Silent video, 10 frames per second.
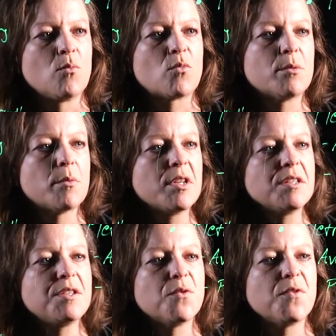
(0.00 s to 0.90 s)

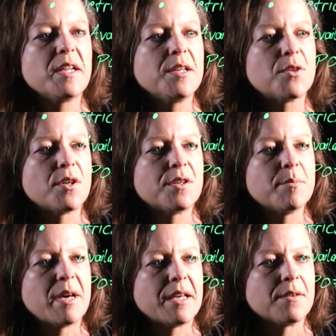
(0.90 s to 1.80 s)
probability of failure on
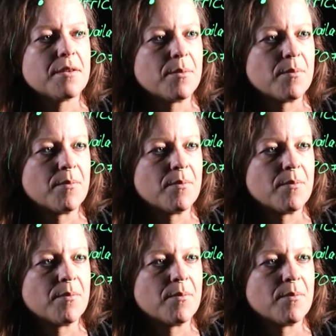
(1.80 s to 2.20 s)
demand.